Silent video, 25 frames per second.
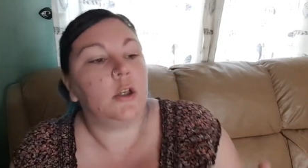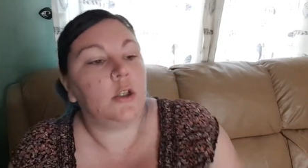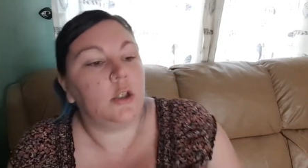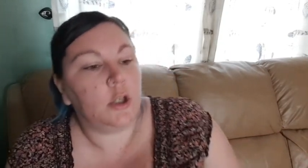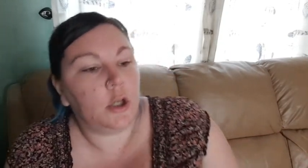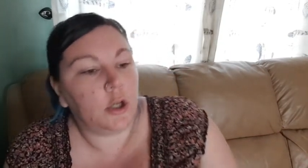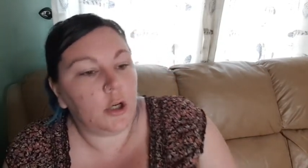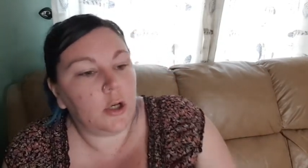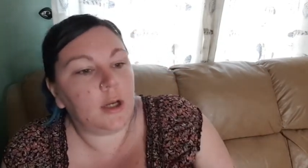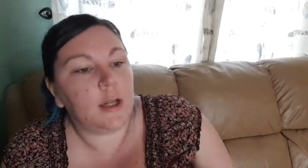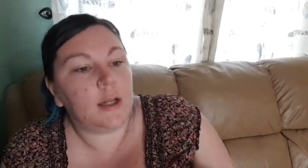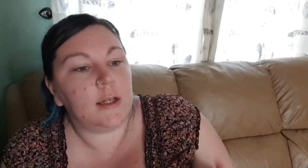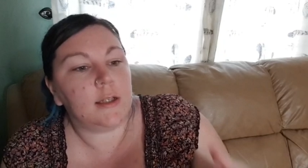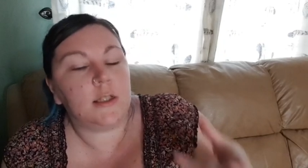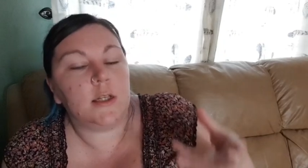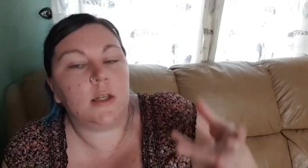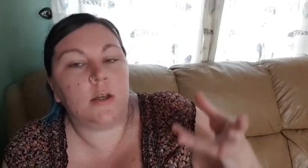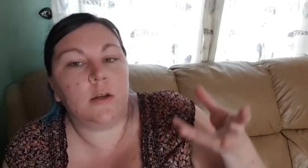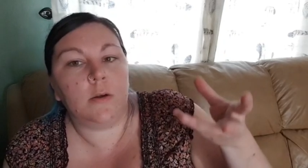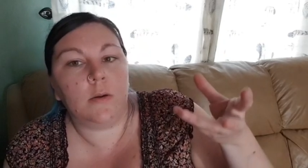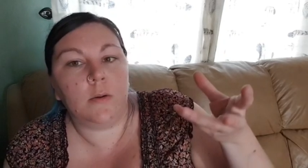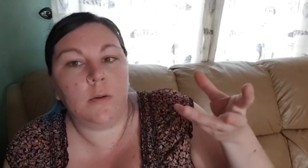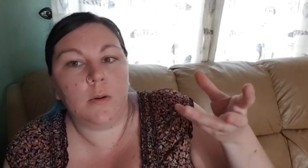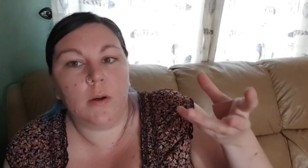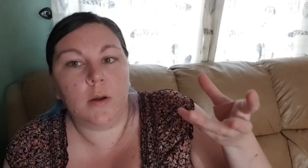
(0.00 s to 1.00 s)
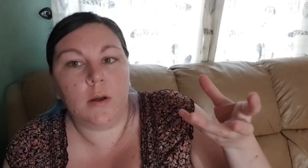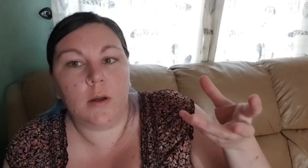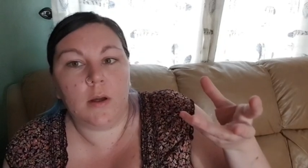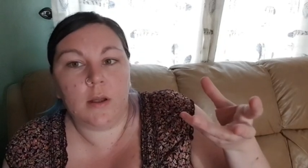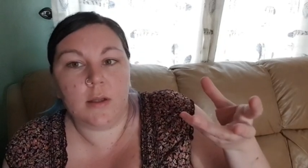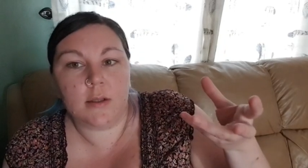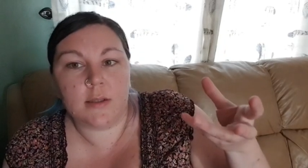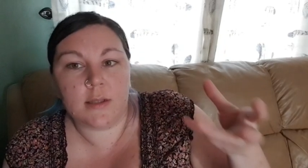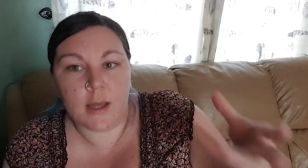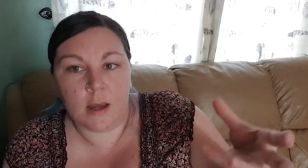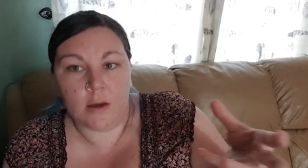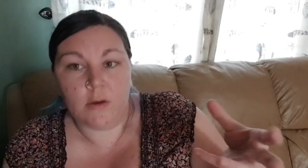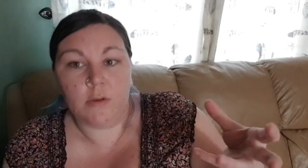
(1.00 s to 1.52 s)
you need to
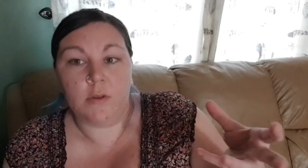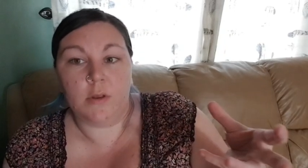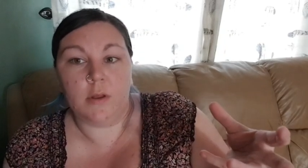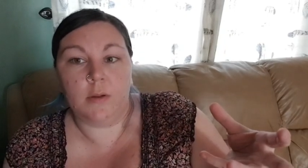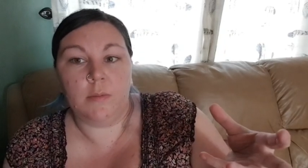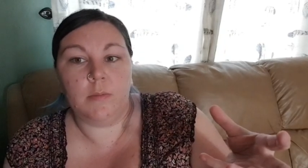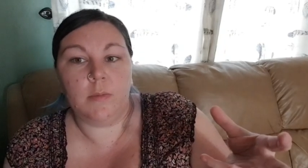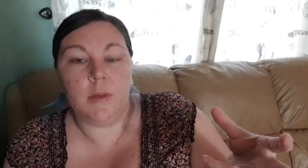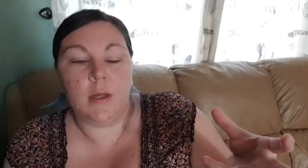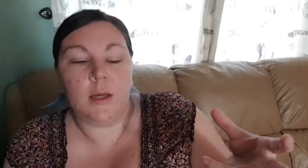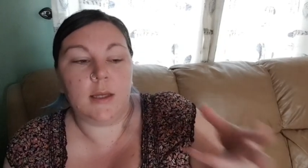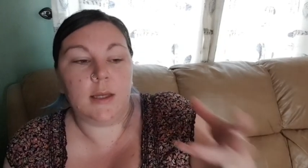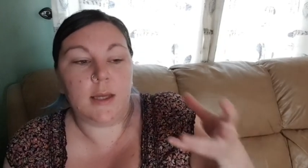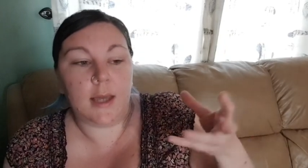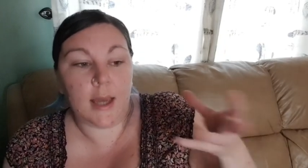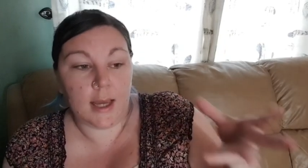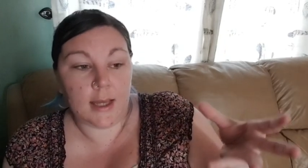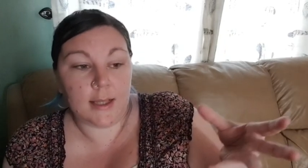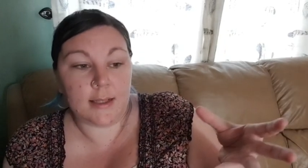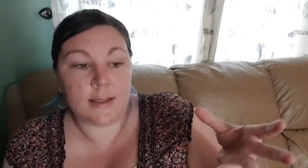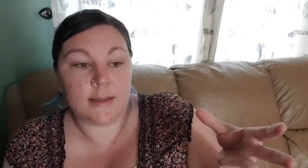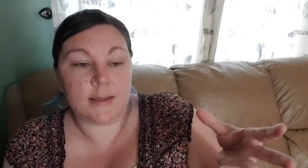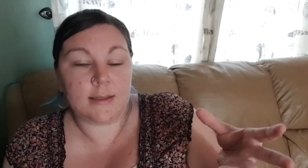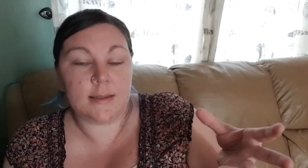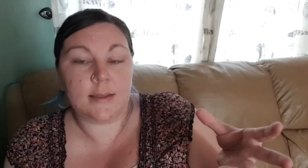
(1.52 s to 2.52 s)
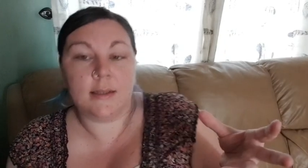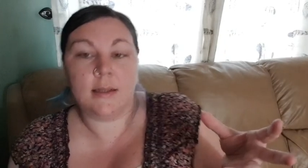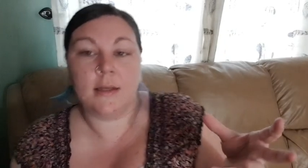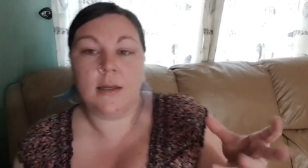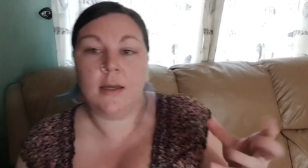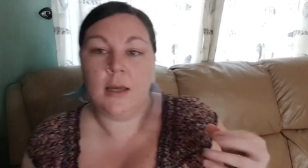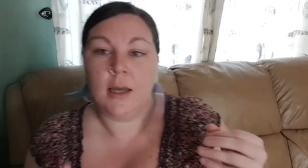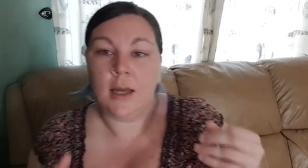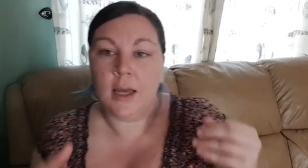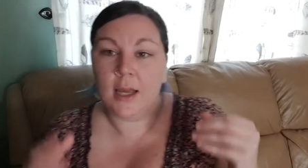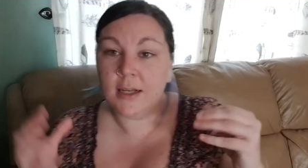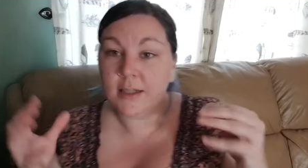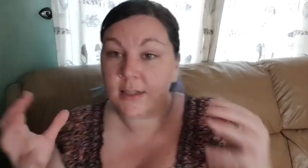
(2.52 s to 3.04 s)
tell them that yes,
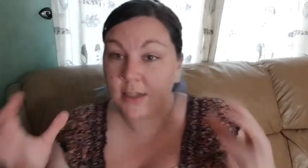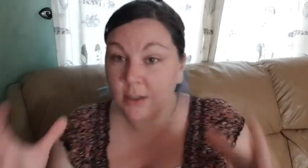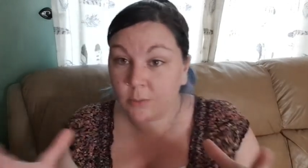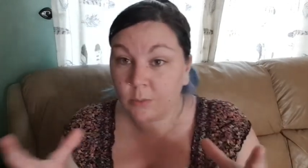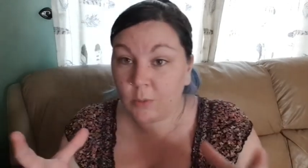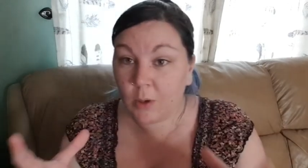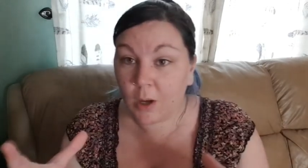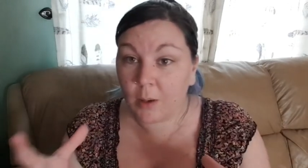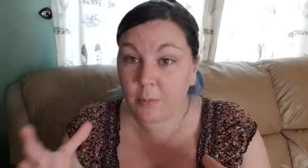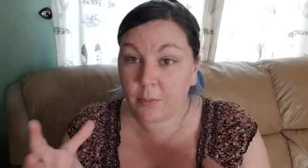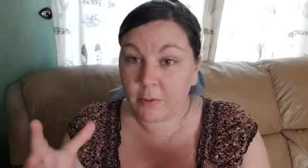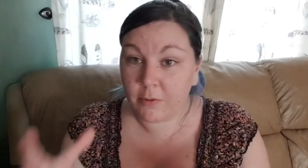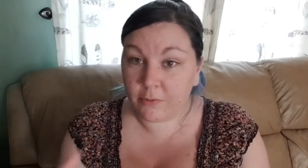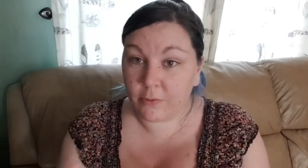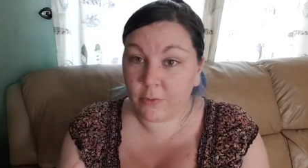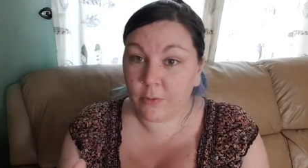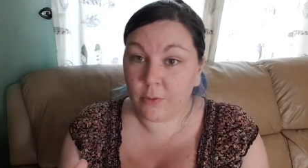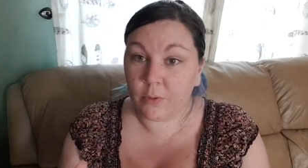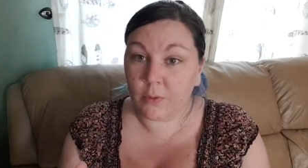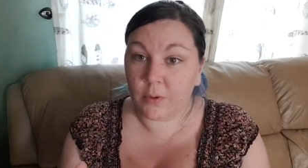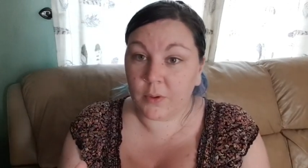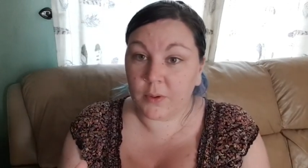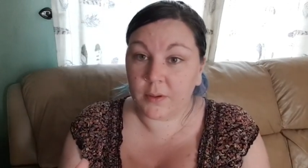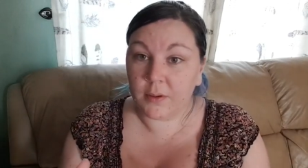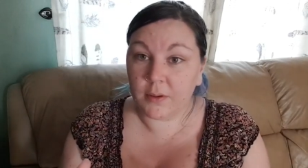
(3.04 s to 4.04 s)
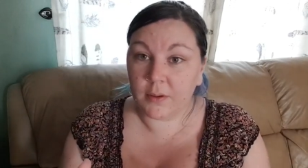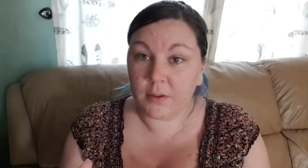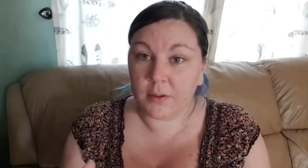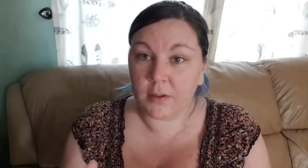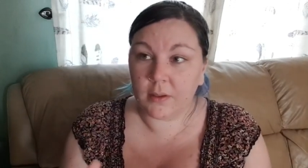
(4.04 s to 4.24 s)
it didn't work before.